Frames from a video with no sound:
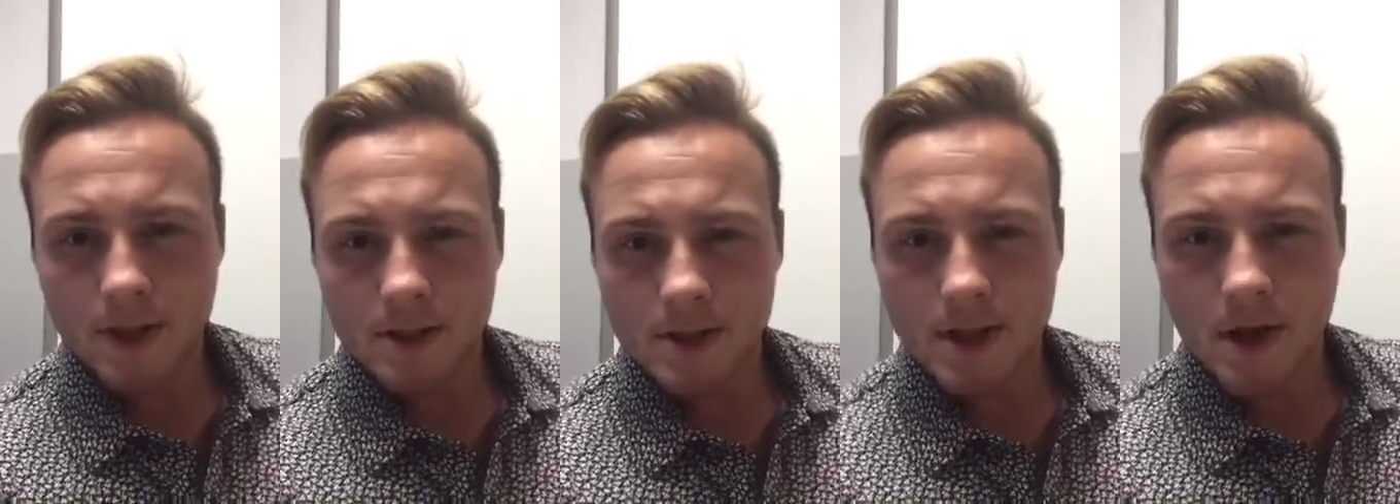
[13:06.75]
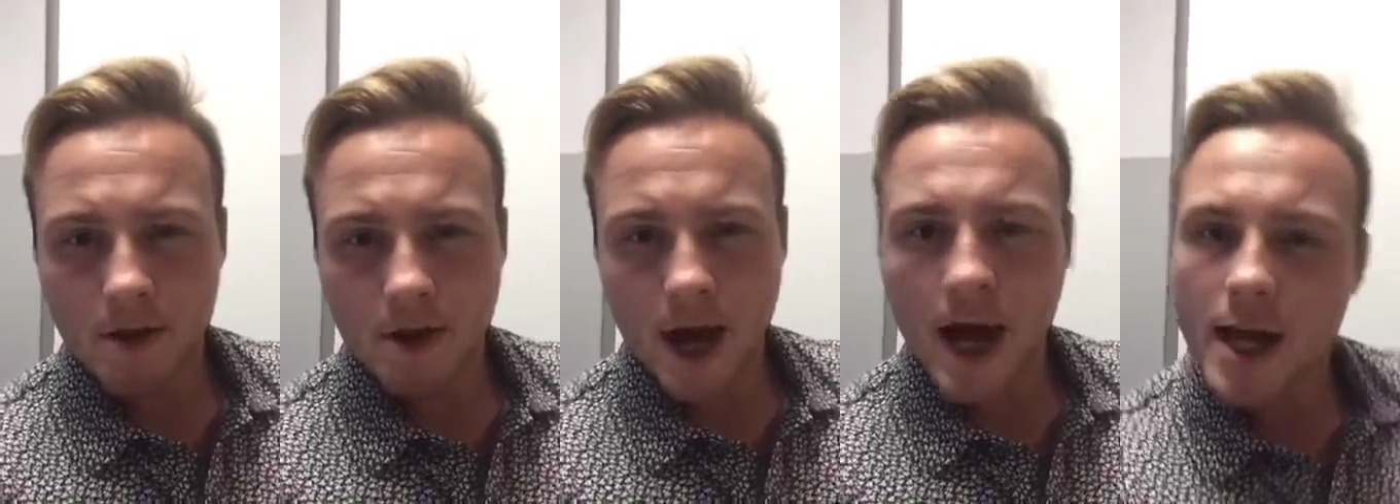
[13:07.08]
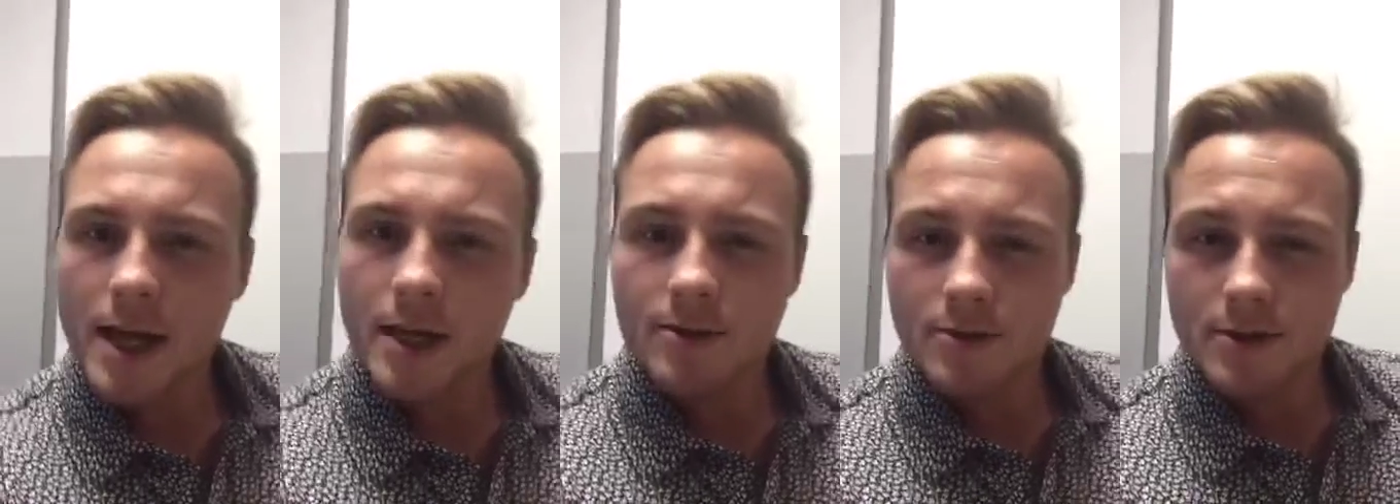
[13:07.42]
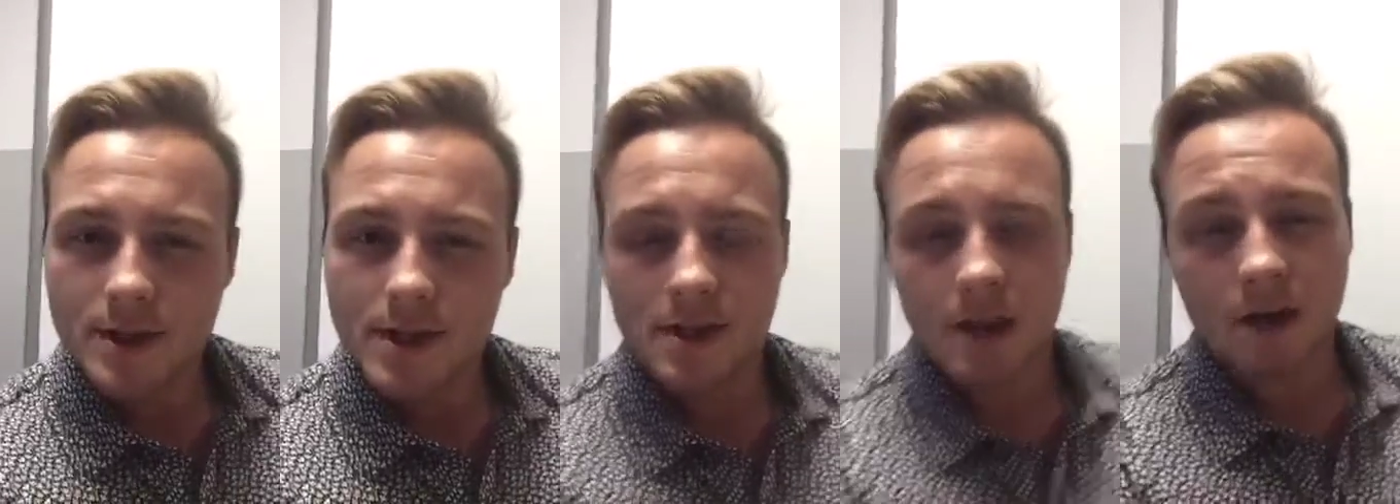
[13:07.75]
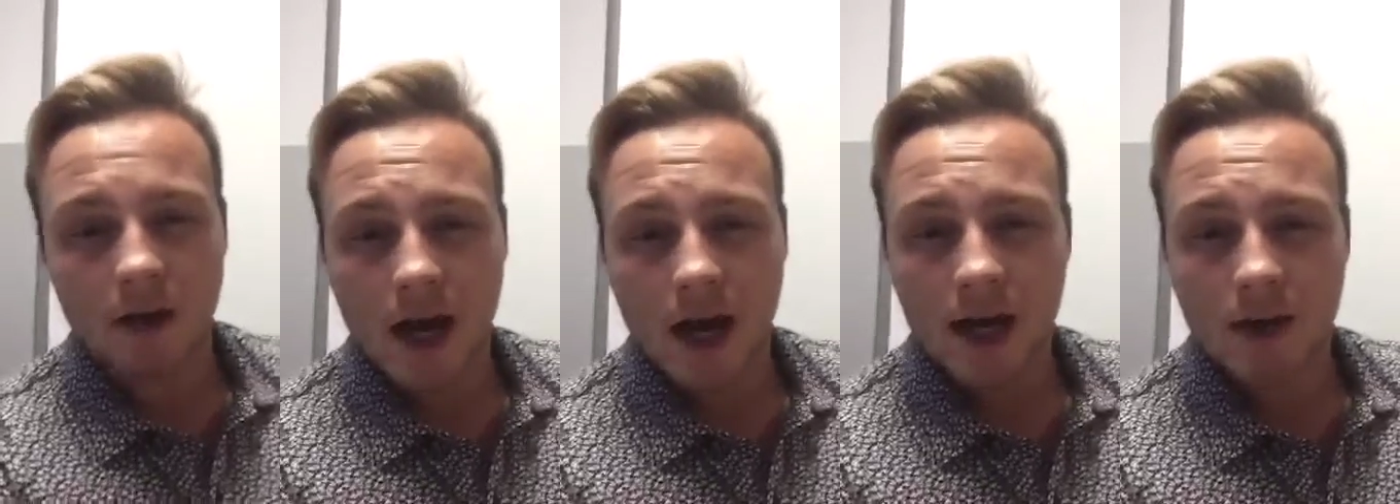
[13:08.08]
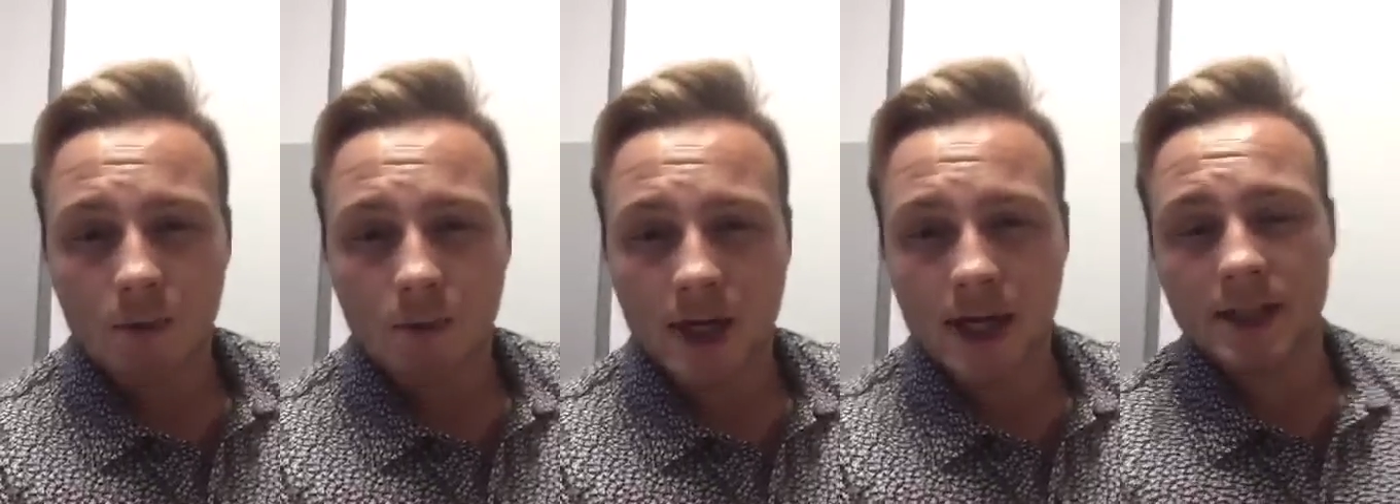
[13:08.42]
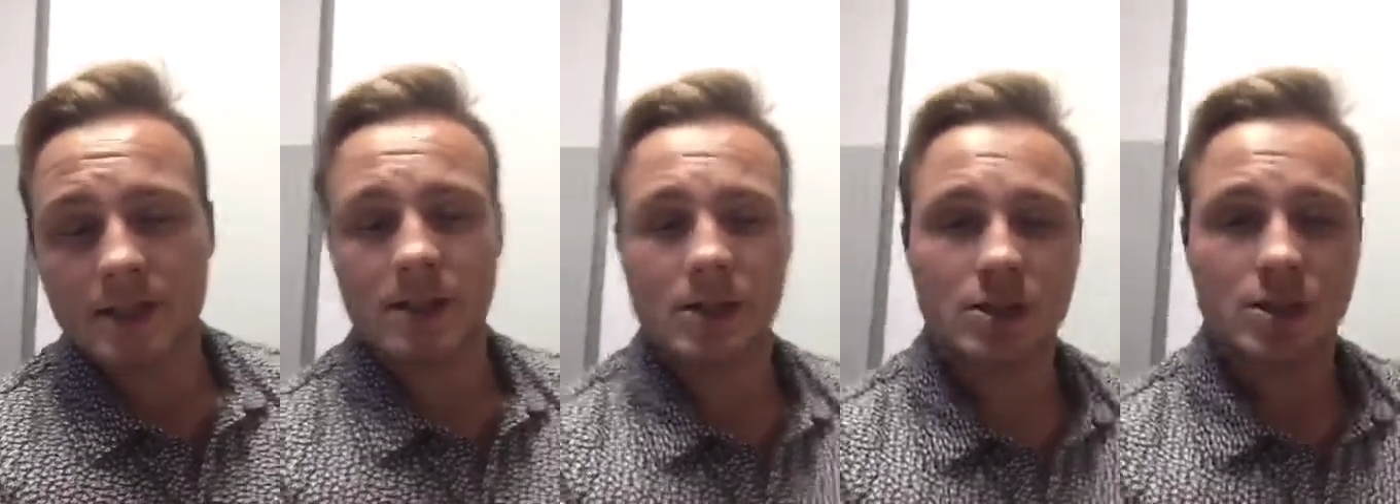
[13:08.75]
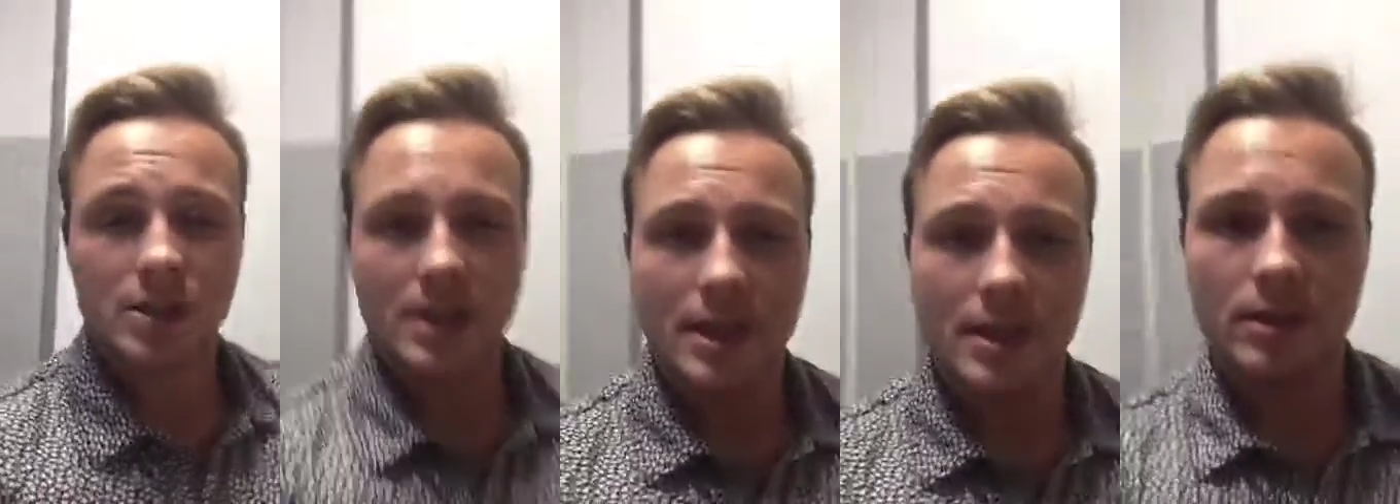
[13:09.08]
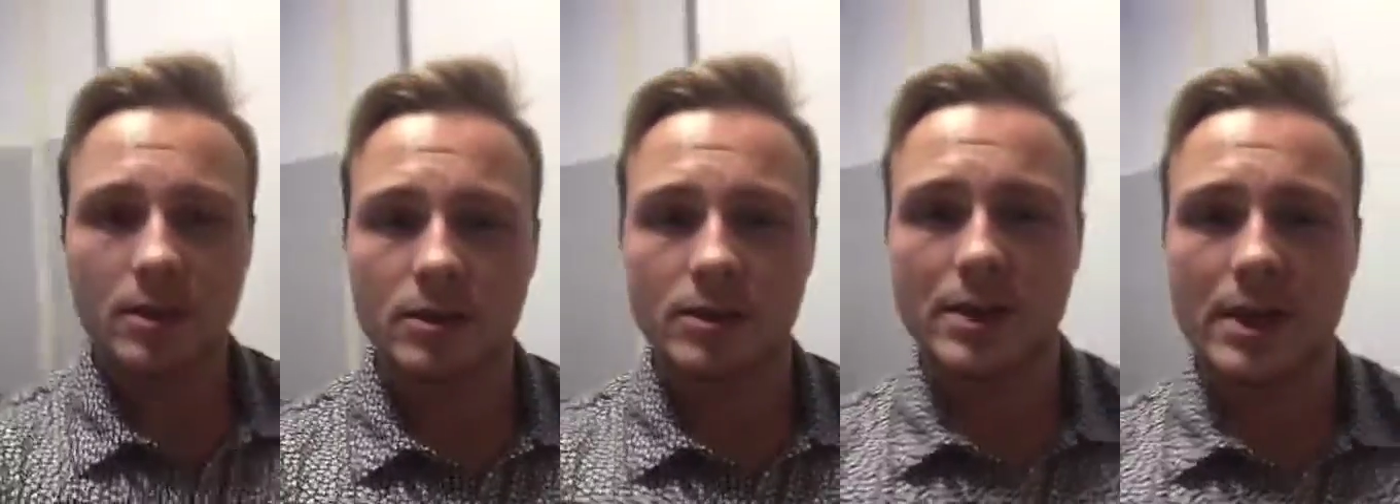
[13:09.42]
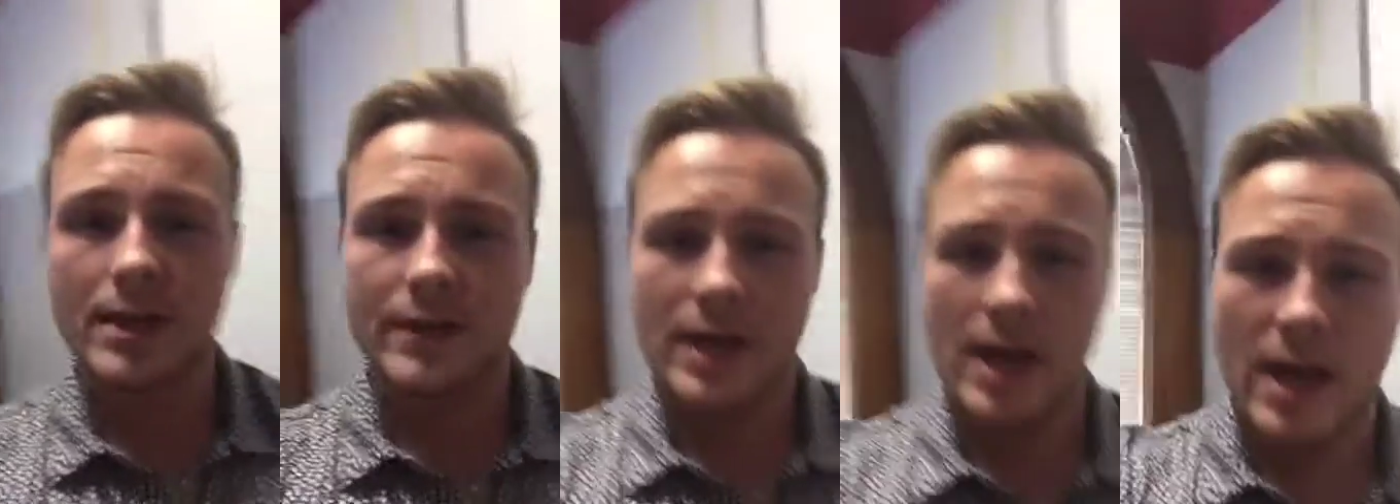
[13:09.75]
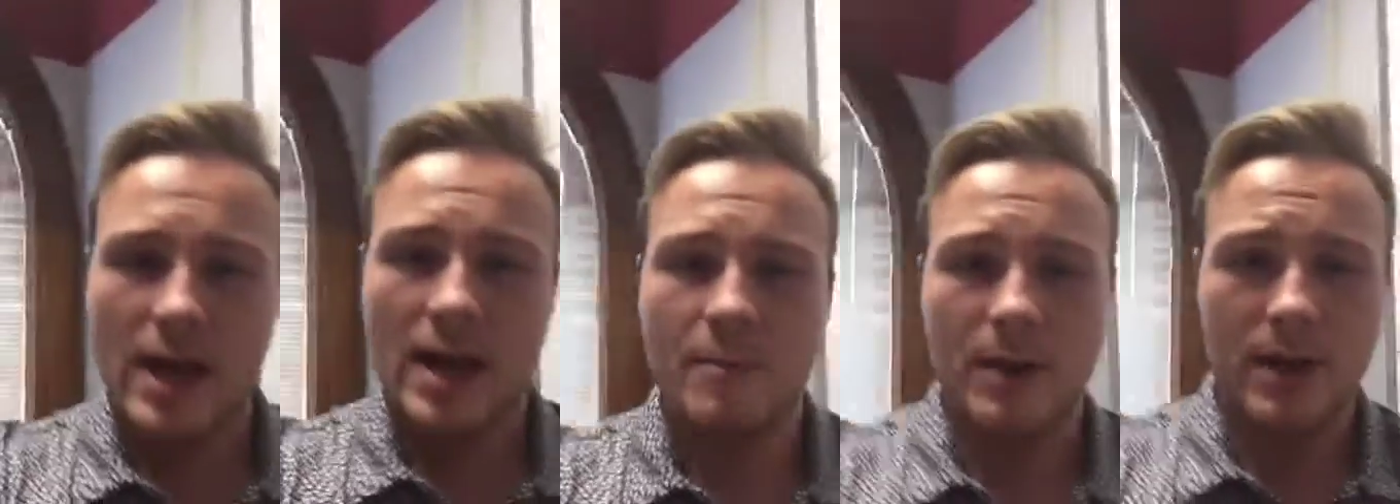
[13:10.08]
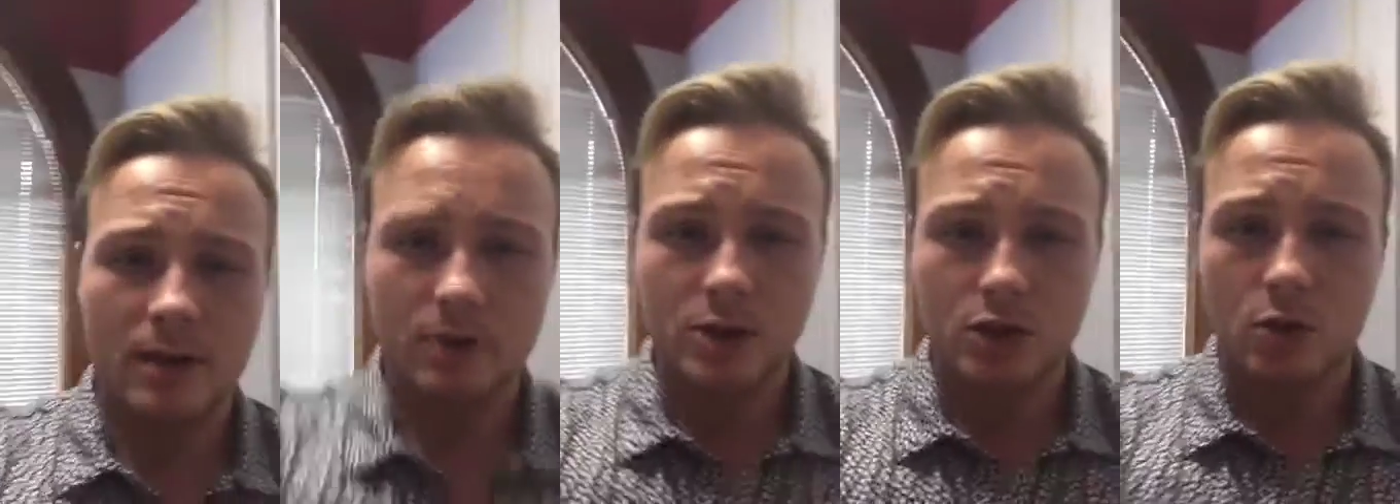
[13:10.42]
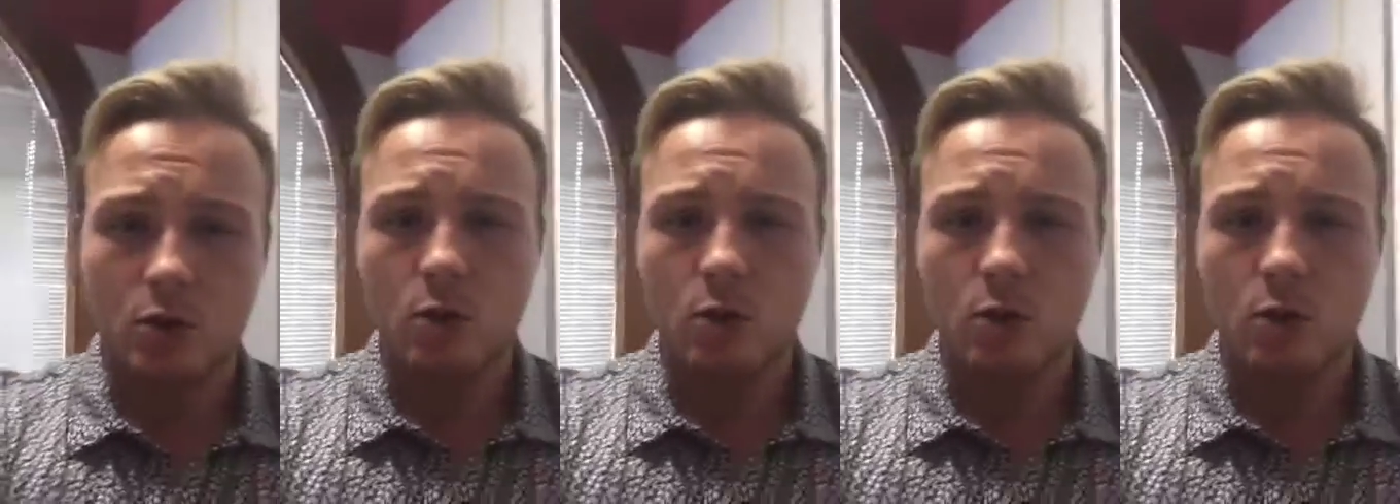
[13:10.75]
So I use this a lot when I teach skills in the AMMP English